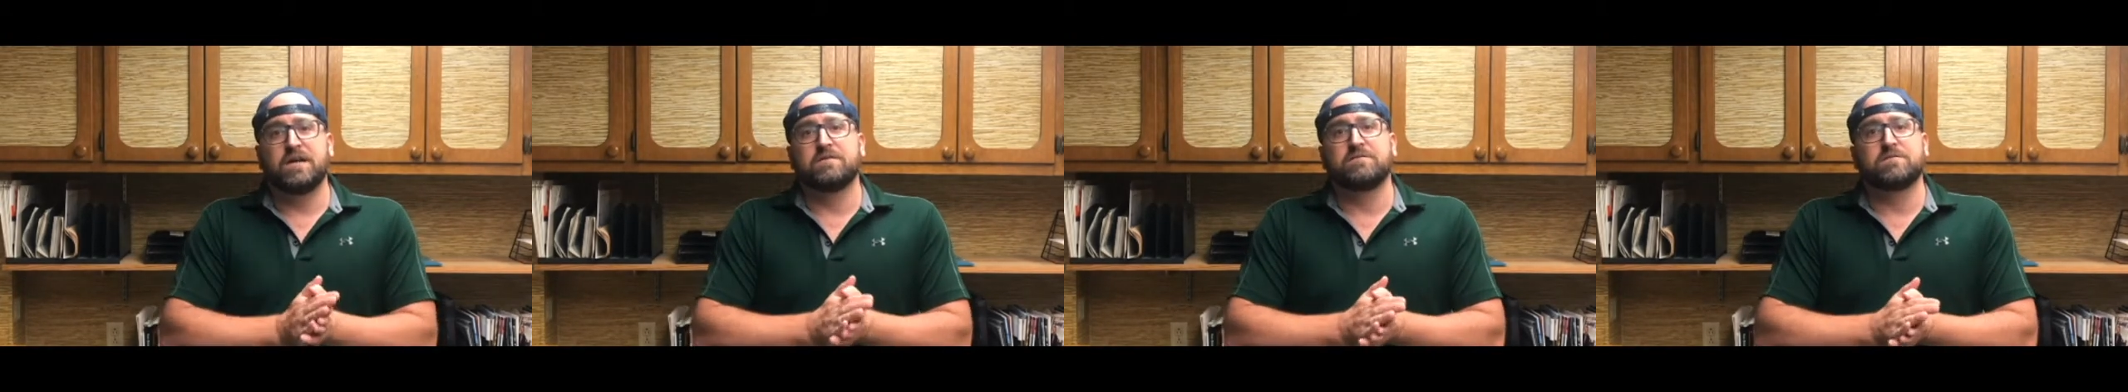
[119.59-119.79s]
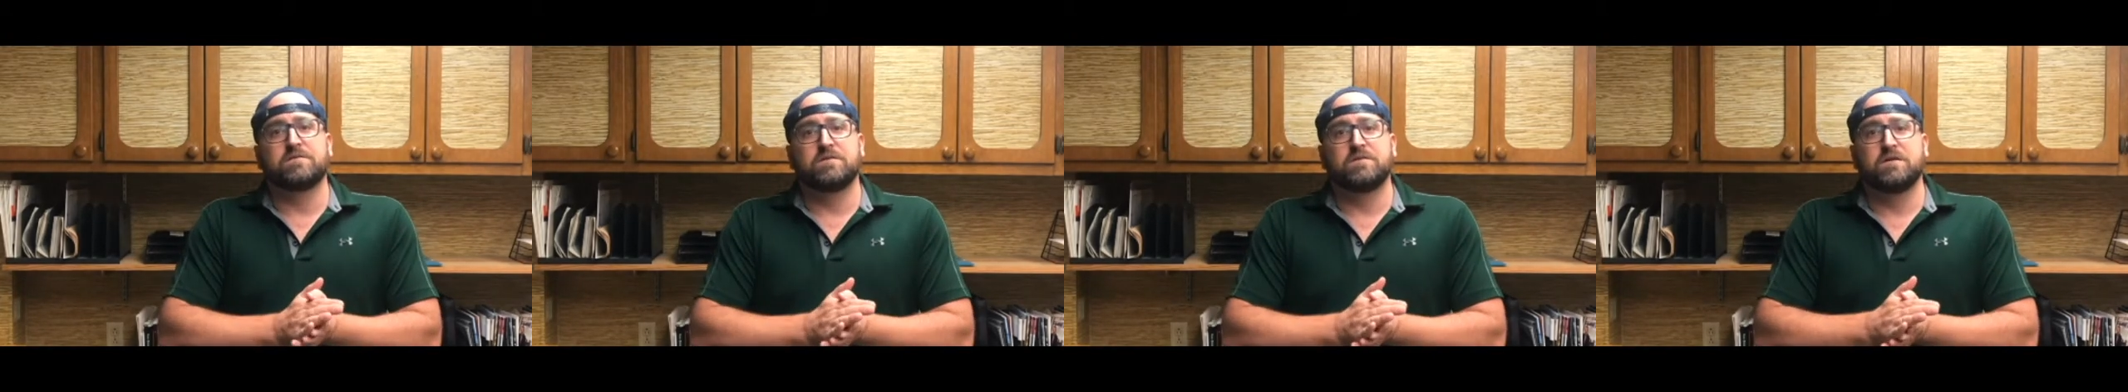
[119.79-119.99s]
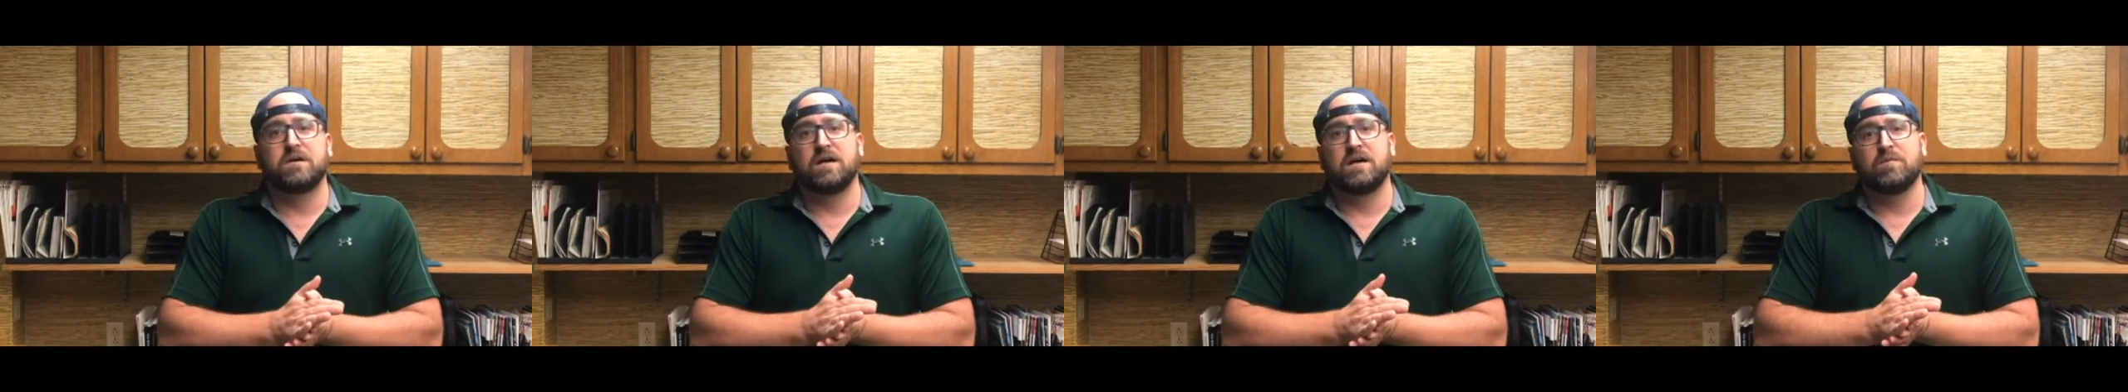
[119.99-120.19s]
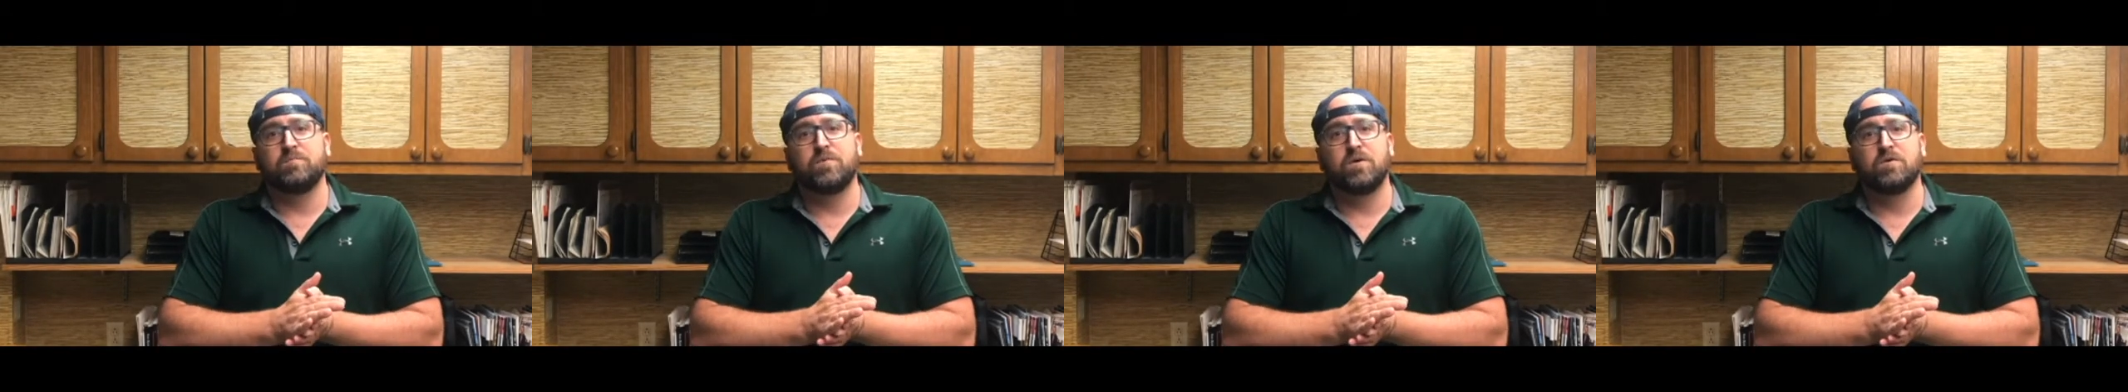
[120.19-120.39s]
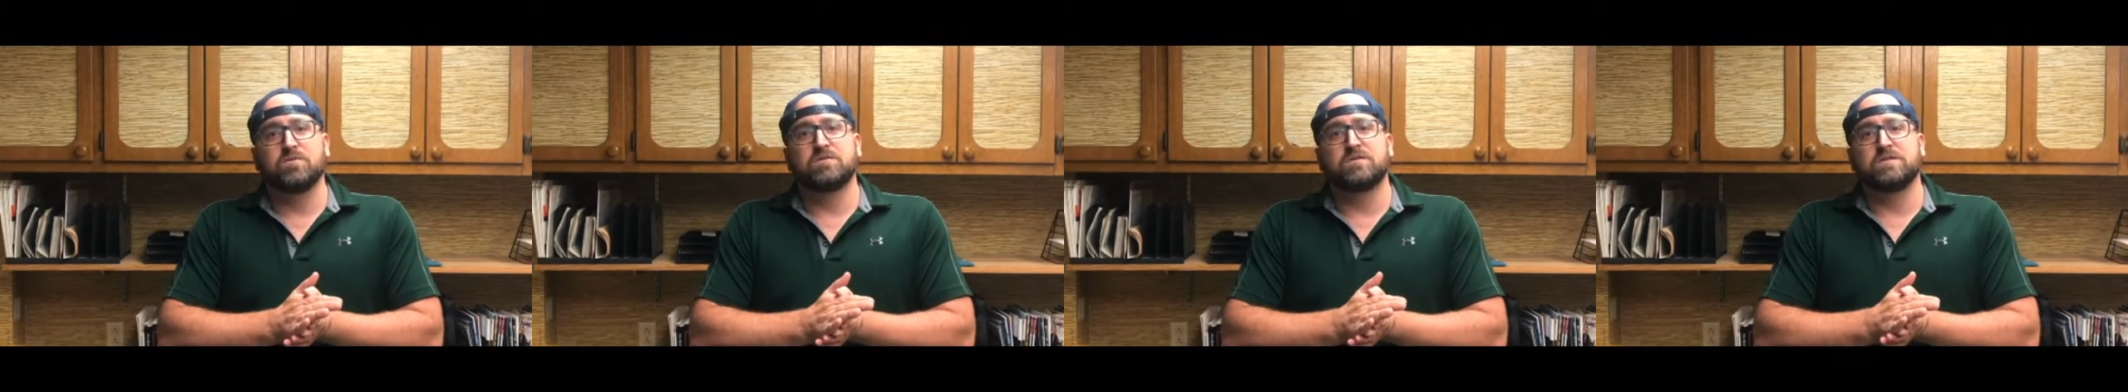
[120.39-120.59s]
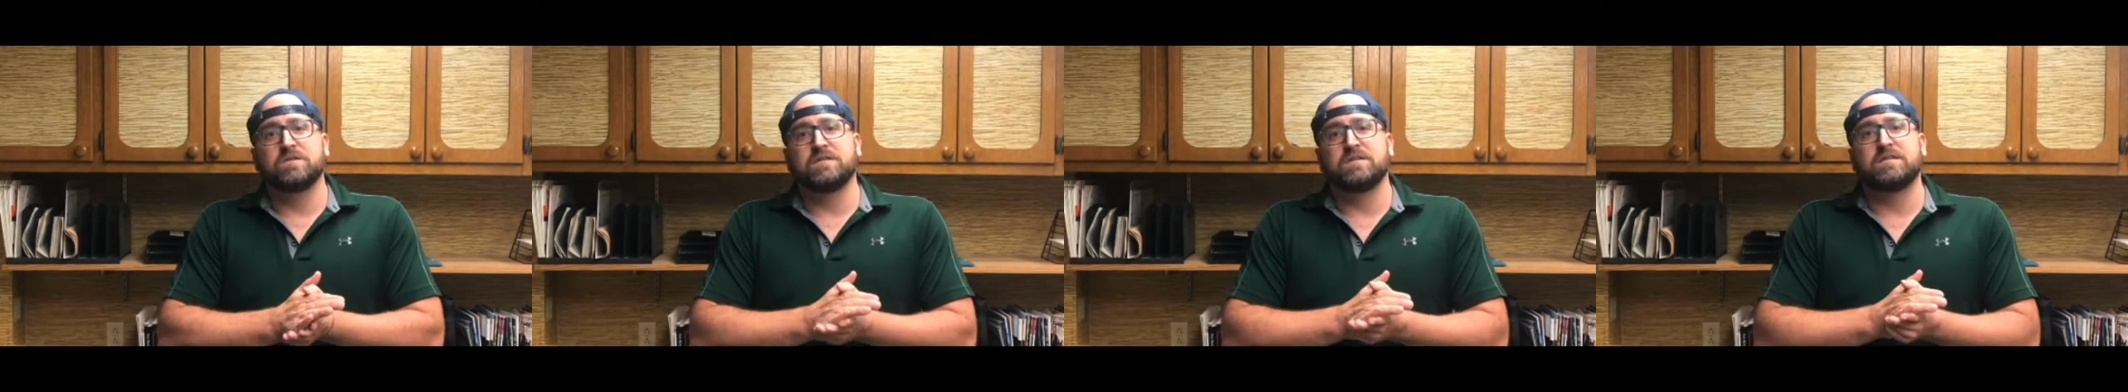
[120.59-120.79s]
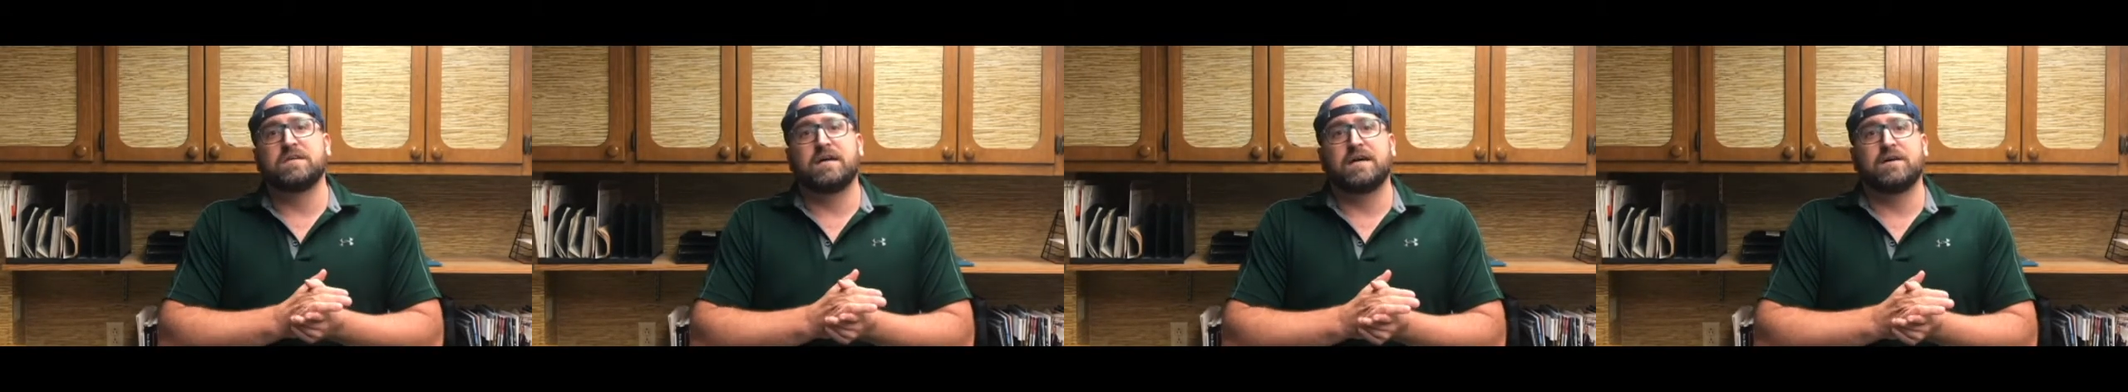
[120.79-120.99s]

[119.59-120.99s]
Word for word: after I post it,